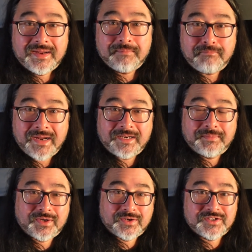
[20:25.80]
mainly
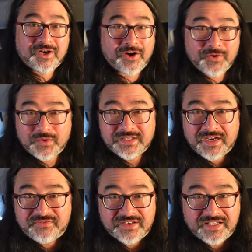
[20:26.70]
because I always
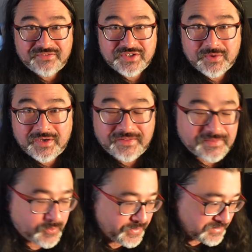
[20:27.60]
have to leave too early in the
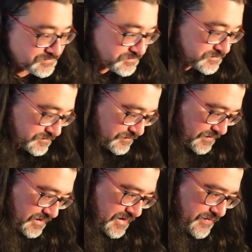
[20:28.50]
morning.
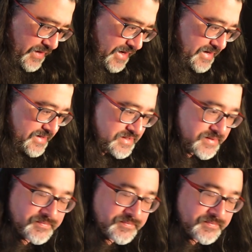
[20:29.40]
And that is